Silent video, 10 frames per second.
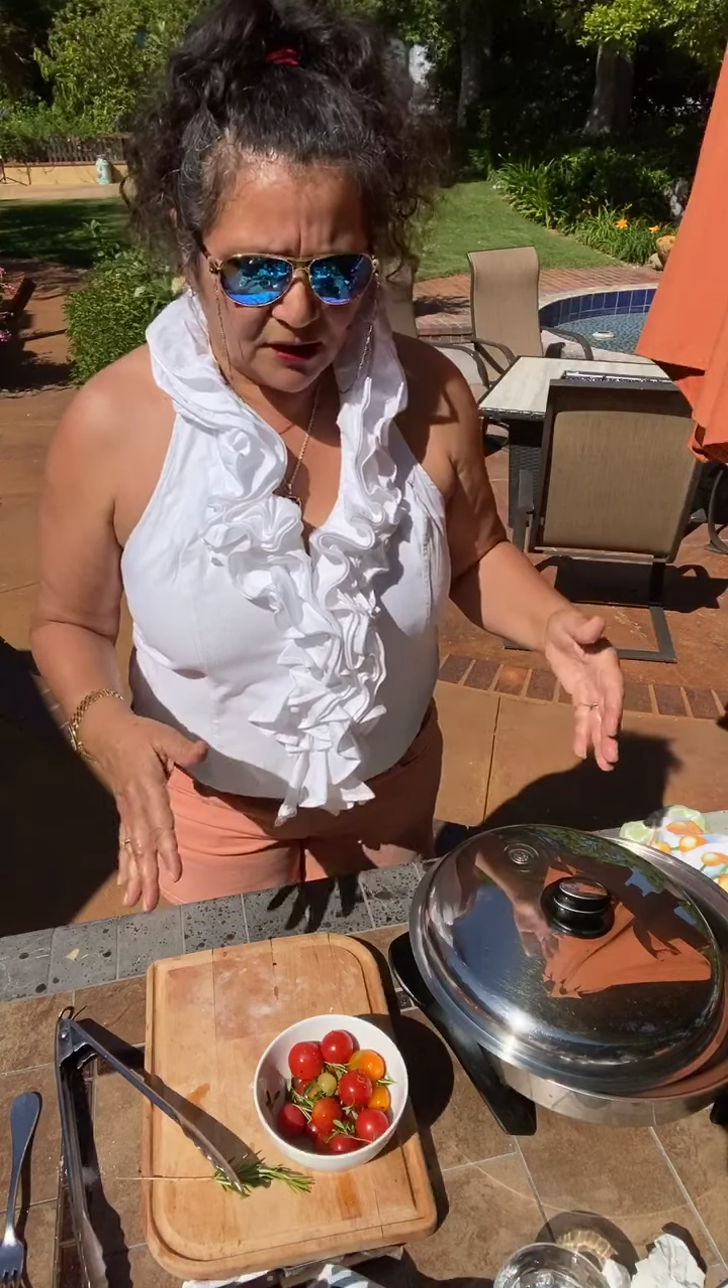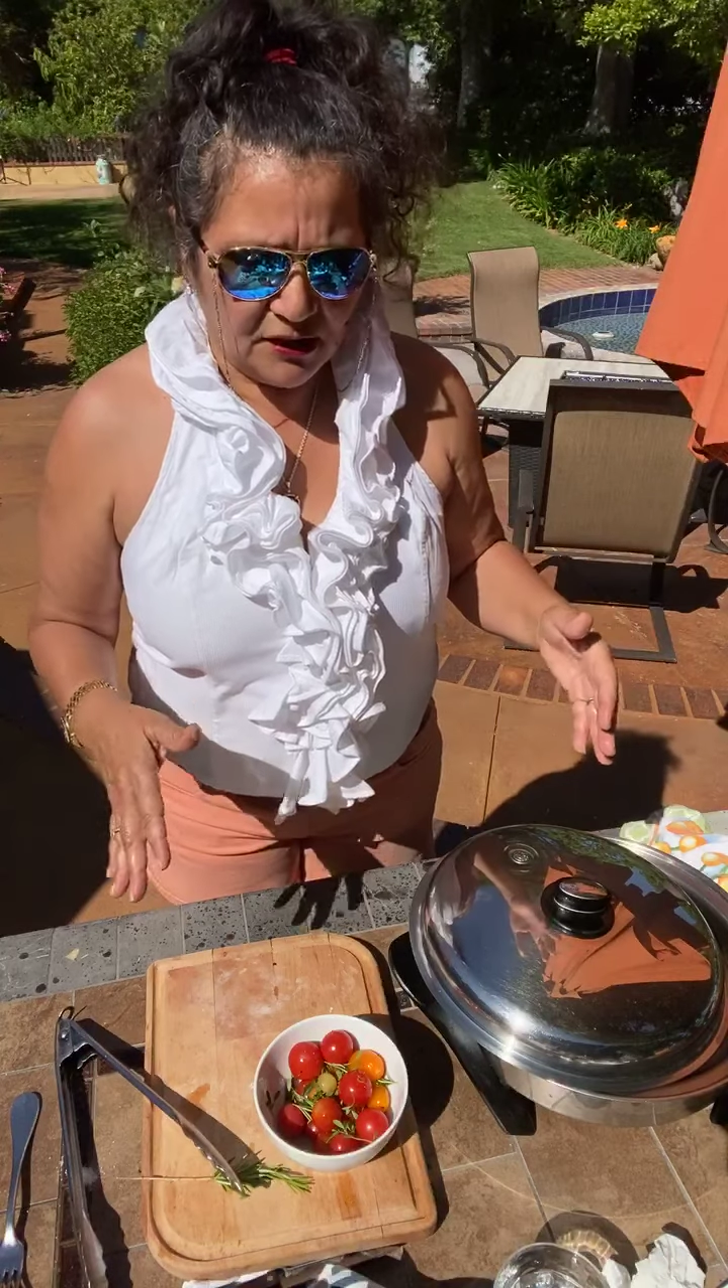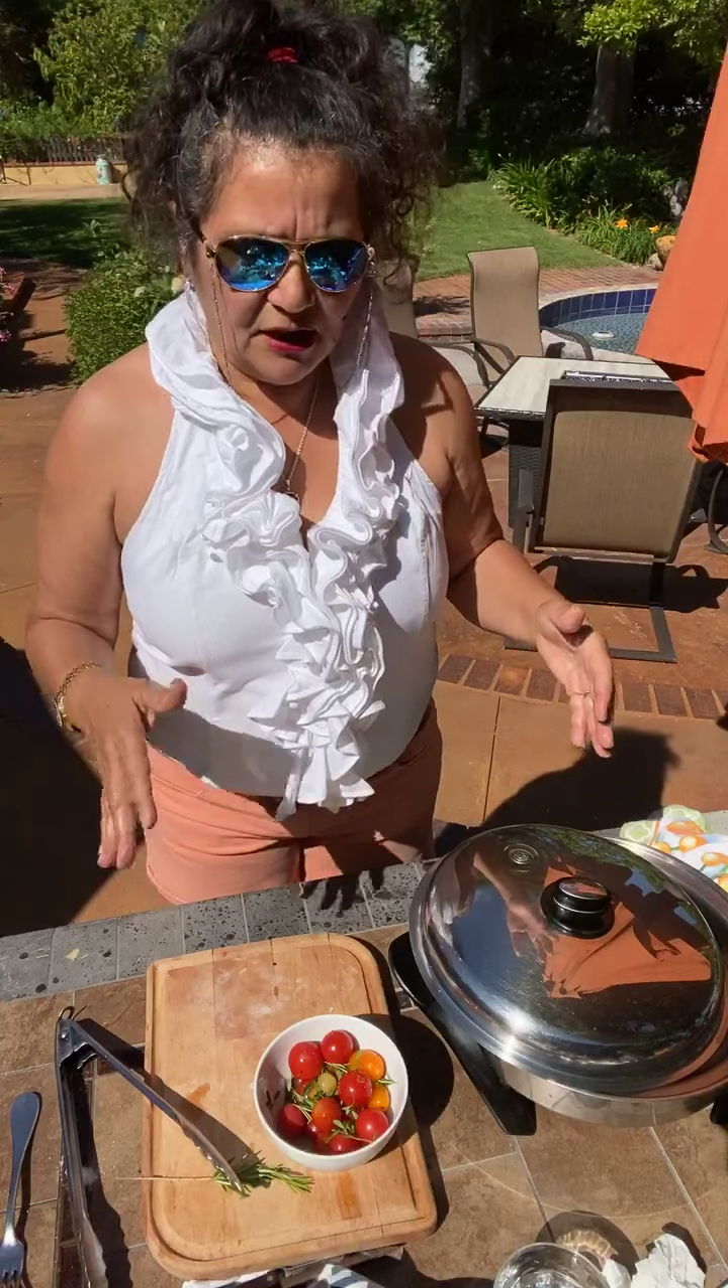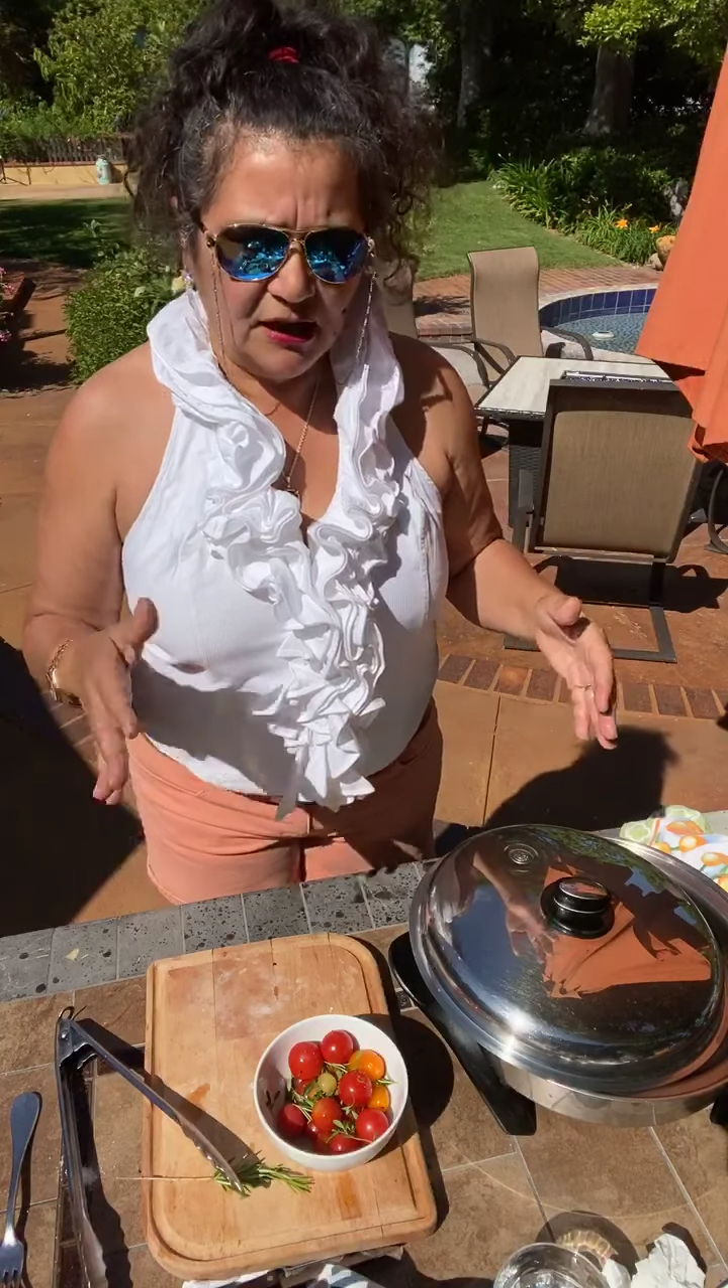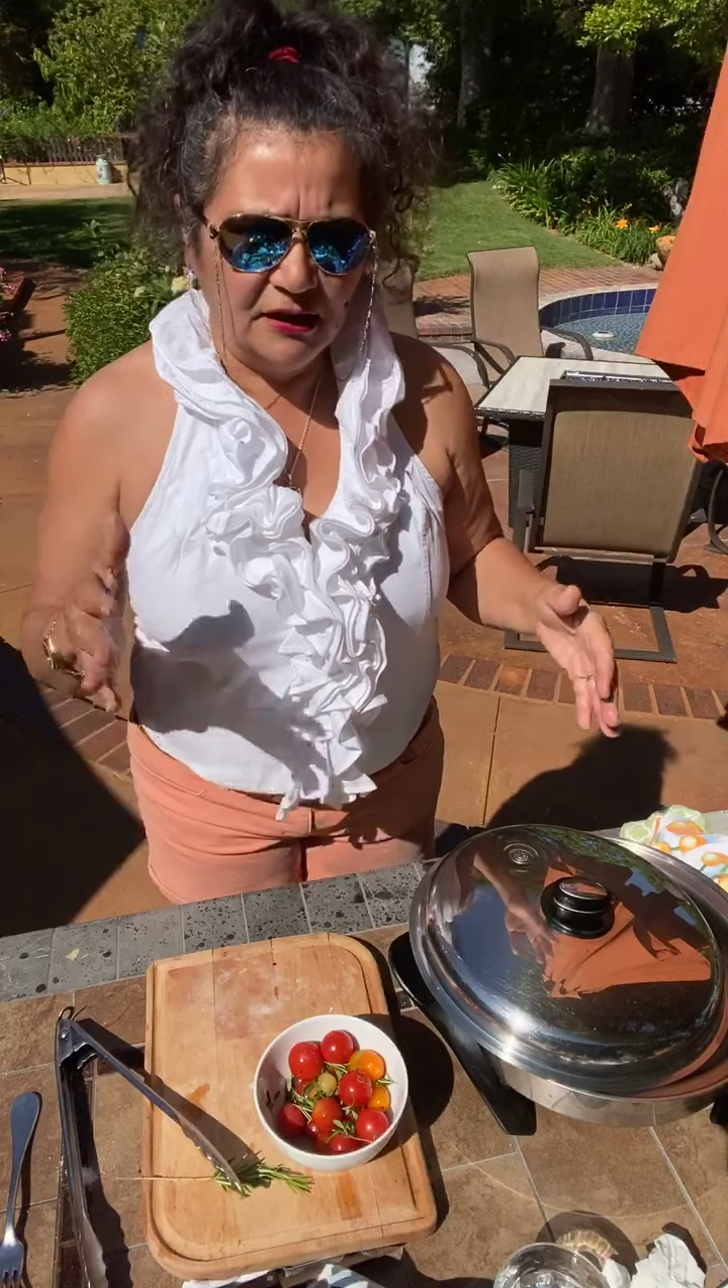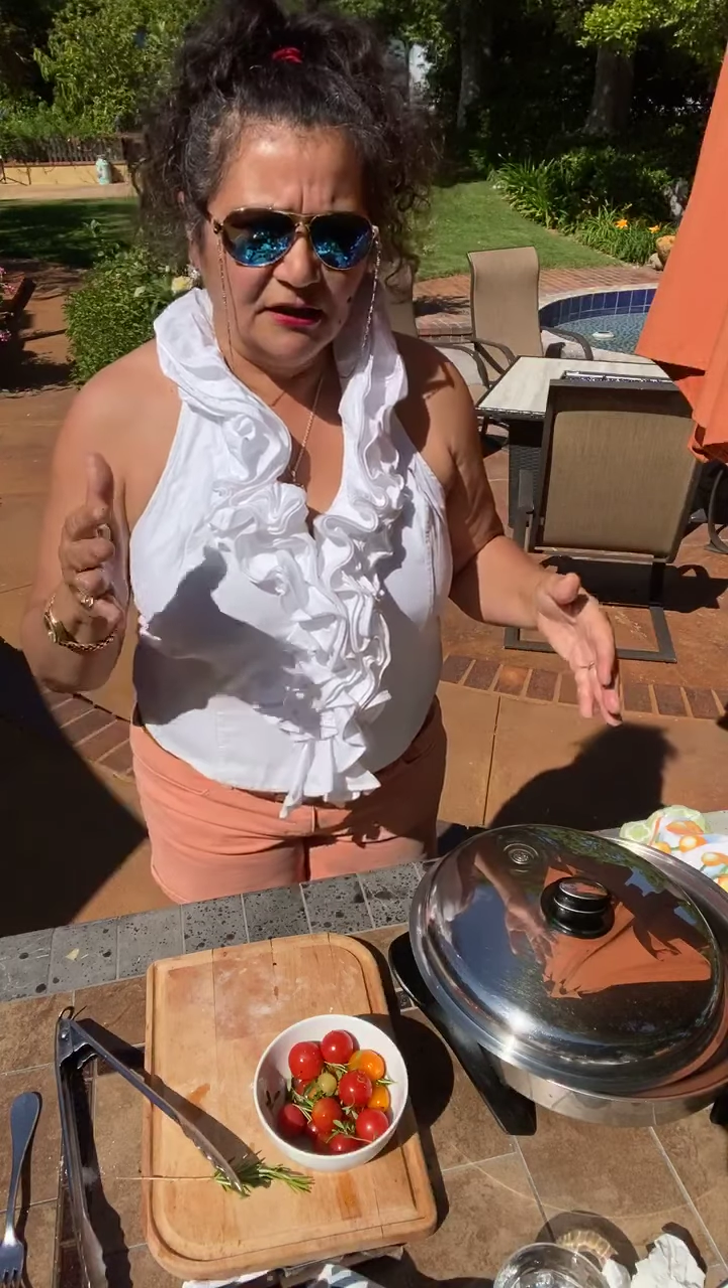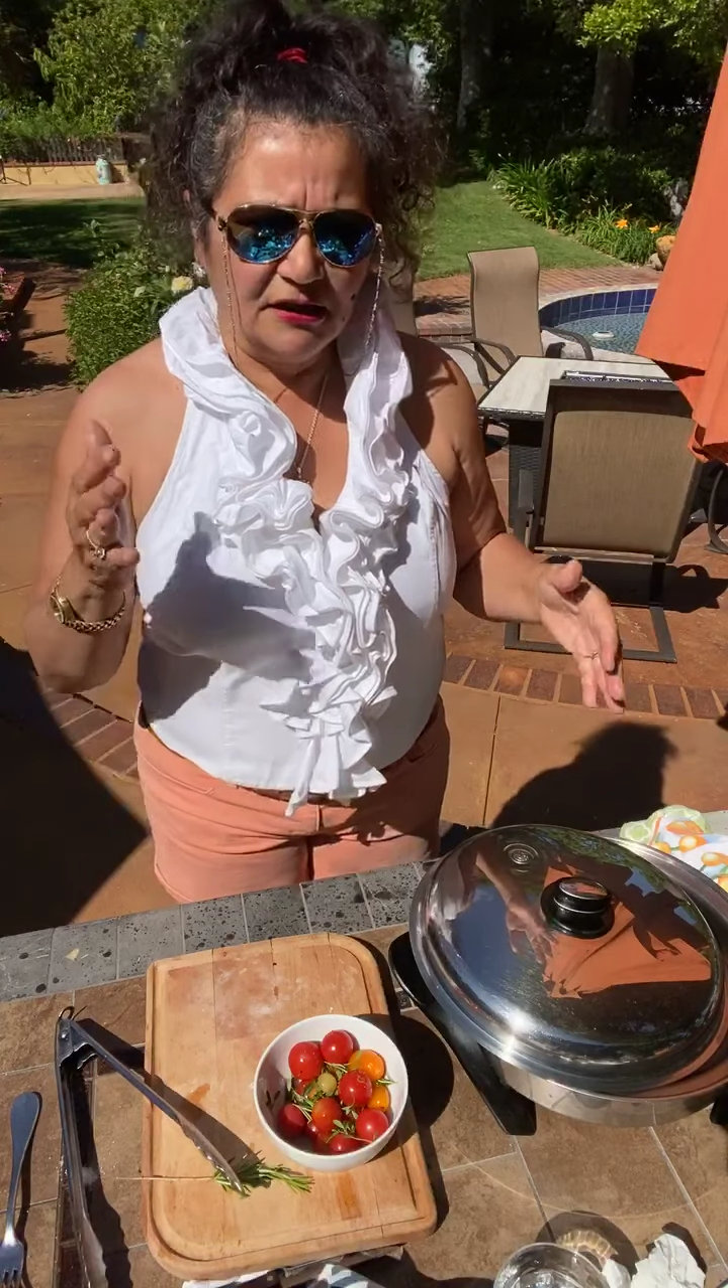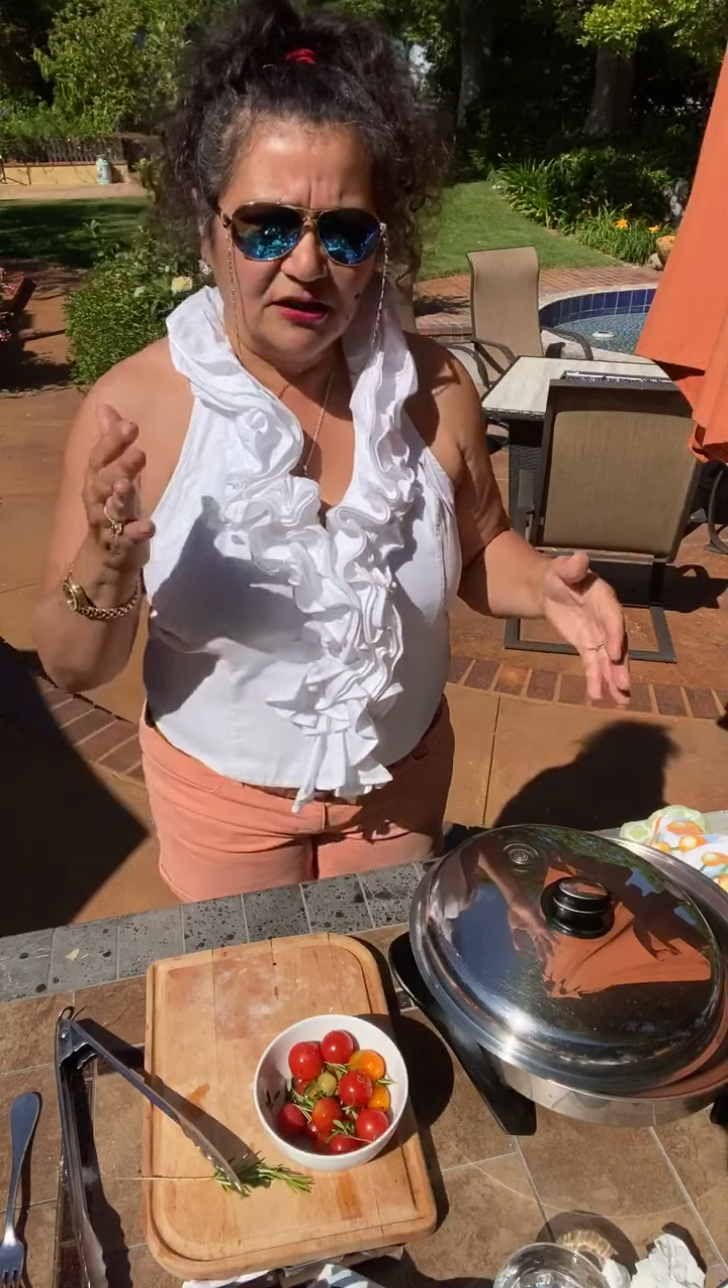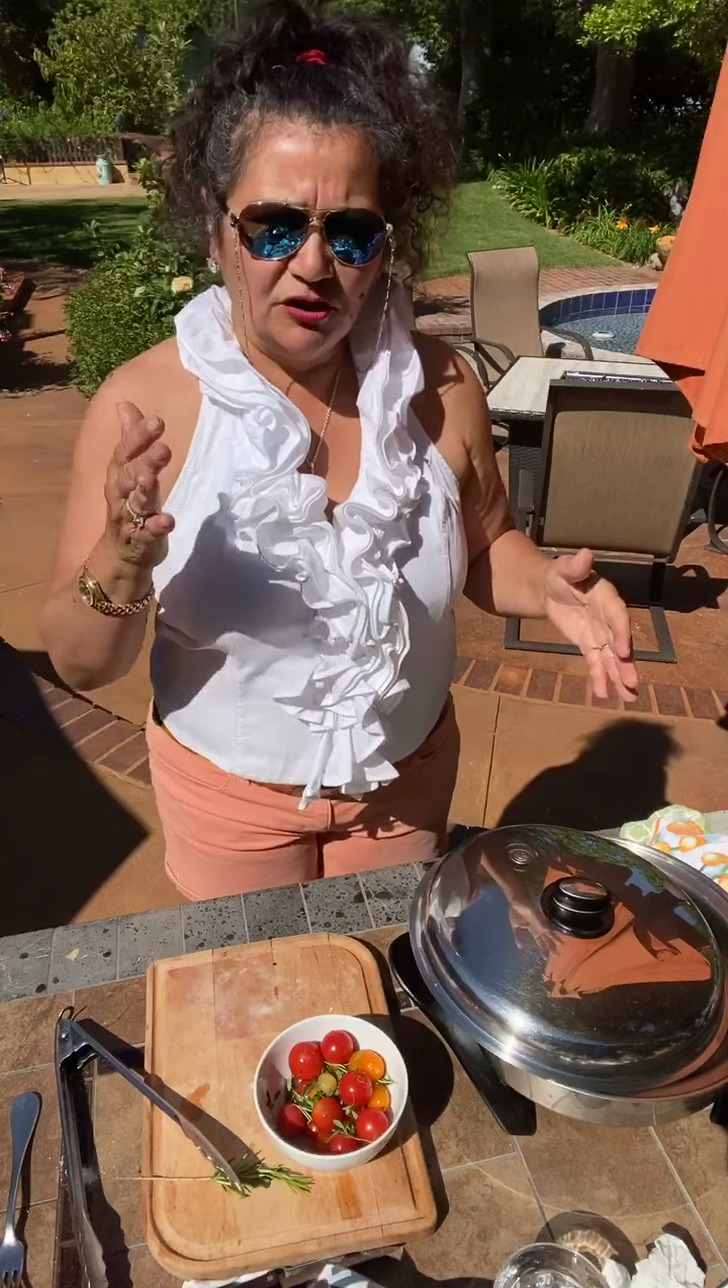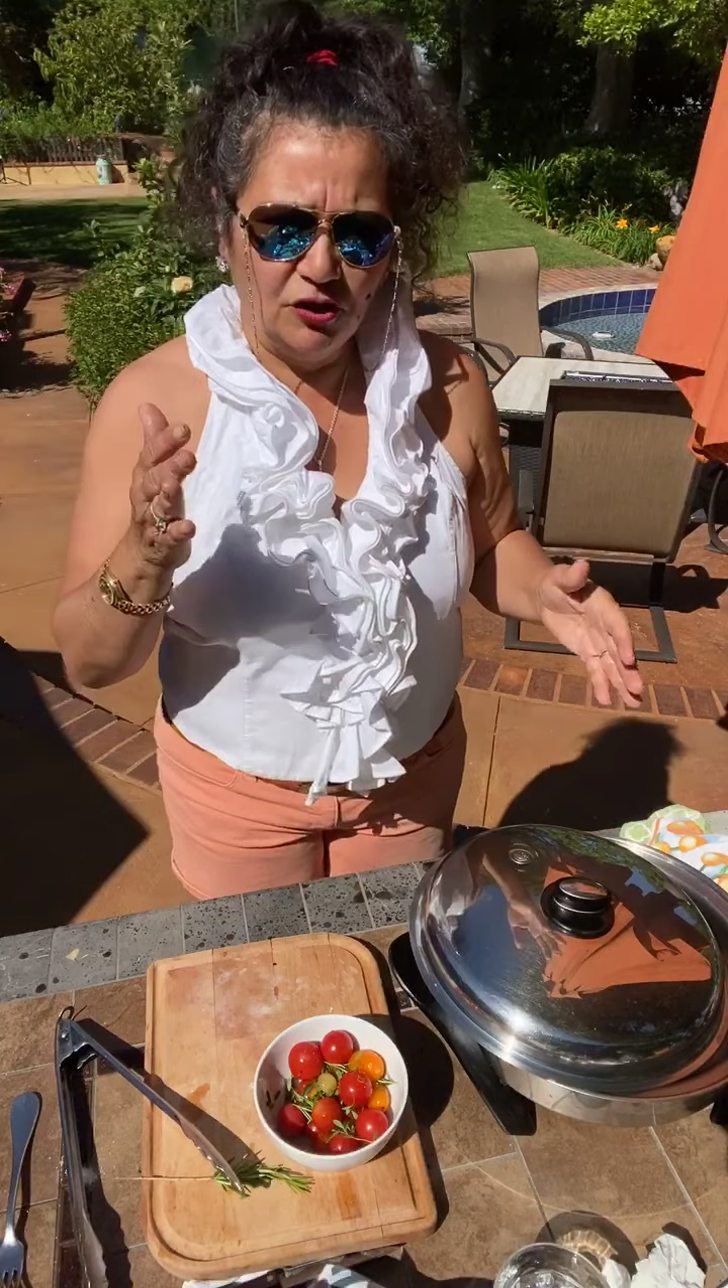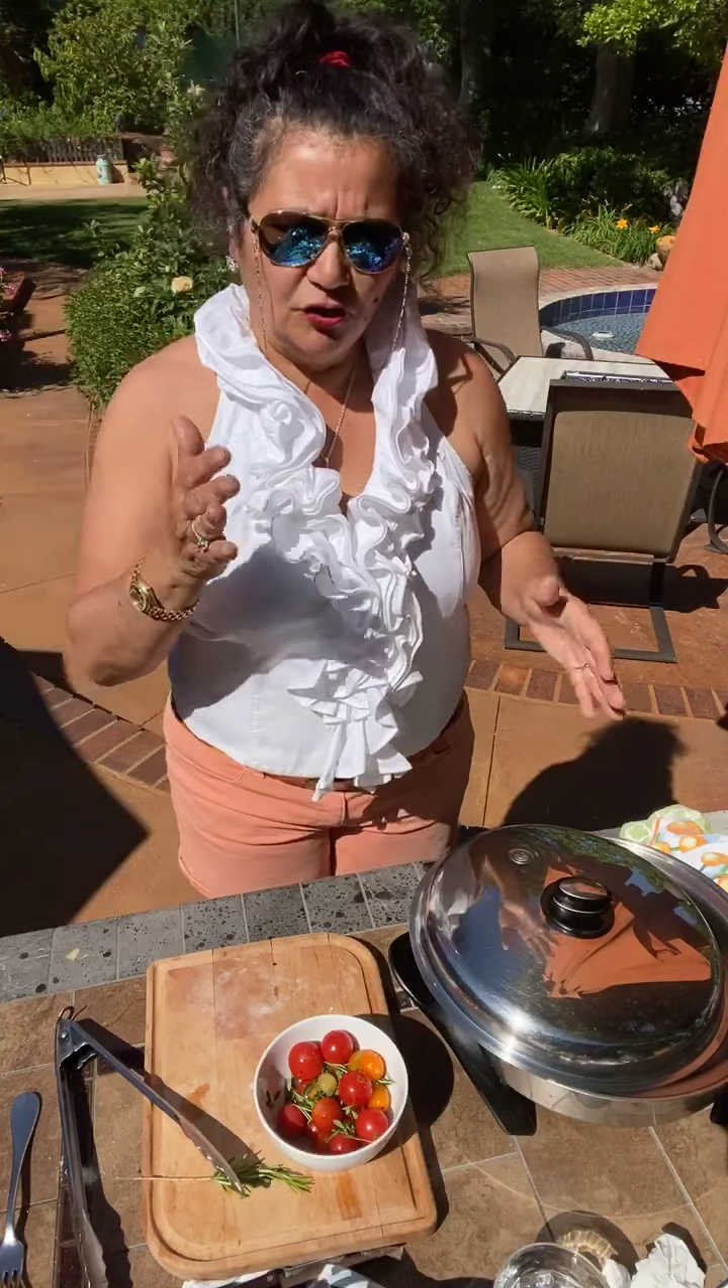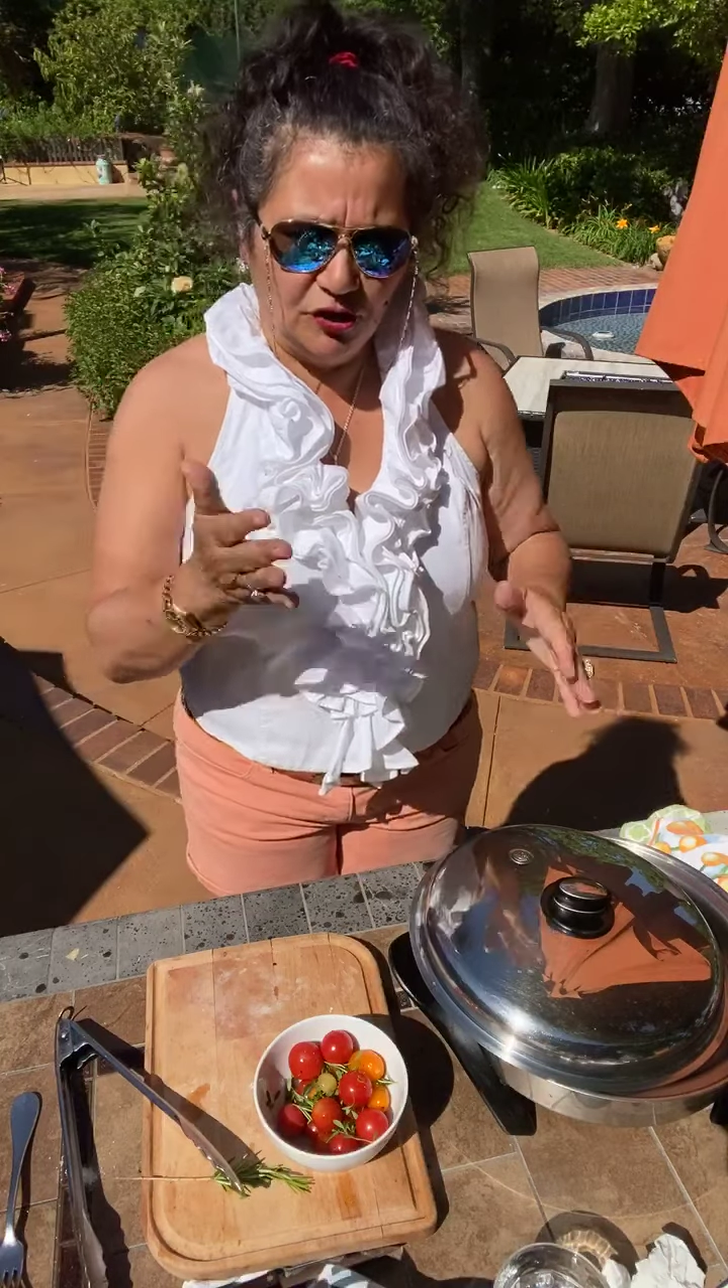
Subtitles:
Then, you know,